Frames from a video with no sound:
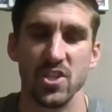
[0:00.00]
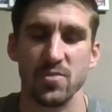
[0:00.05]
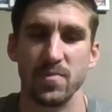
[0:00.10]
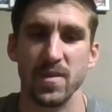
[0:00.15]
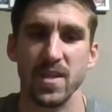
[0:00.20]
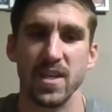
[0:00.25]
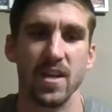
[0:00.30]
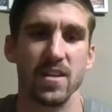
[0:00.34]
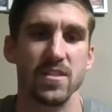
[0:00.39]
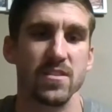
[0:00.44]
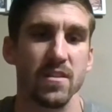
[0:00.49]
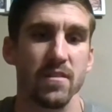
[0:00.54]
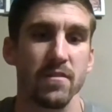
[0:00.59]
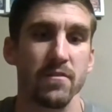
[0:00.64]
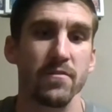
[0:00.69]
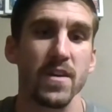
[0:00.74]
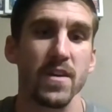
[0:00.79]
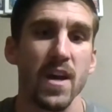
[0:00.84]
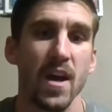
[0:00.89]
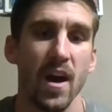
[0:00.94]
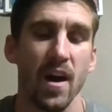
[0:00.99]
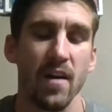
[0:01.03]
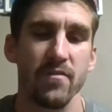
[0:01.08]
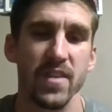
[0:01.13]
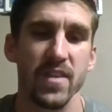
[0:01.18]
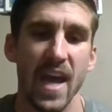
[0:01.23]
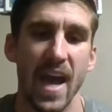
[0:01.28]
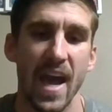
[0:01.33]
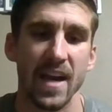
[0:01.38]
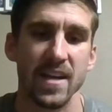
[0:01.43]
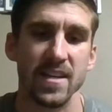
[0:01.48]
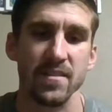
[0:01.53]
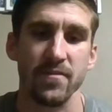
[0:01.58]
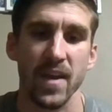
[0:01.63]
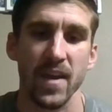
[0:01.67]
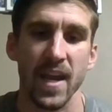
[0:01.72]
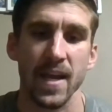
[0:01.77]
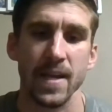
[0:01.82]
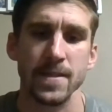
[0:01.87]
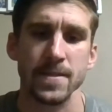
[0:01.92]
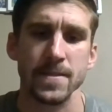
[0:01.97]
because of the active
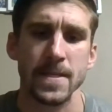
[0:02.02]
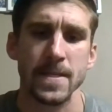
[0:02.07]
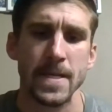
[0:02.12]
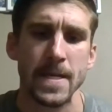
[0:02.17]
hands.